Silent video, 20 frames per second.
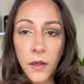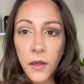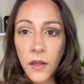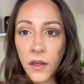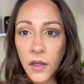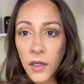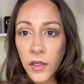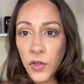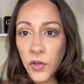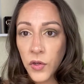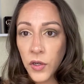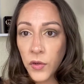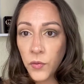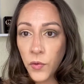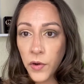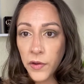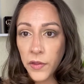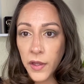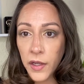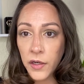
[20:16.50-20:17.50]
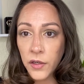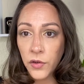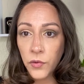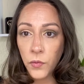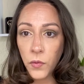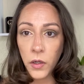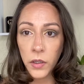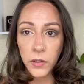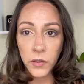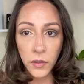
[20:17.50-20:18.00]
And you can wear that in your
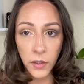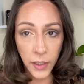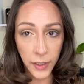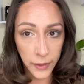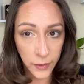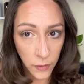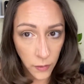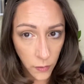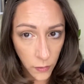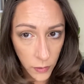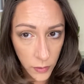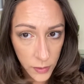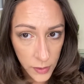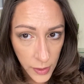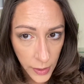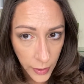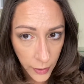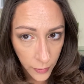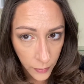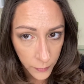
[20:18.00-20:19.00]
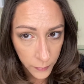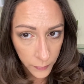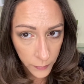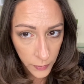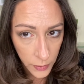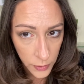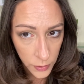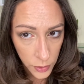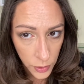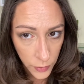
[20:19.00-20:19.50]
waterline all day. I'm
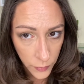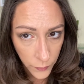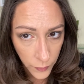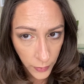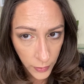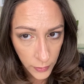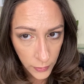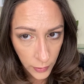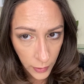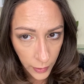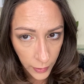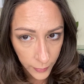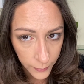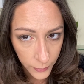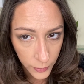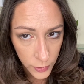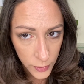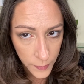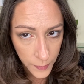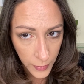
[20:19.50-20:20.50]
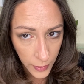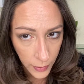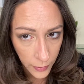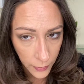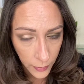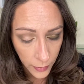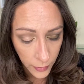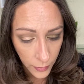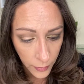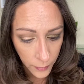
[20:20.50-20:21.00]
not sure if that camera's picking
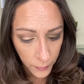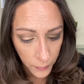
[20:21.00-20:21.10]
that up.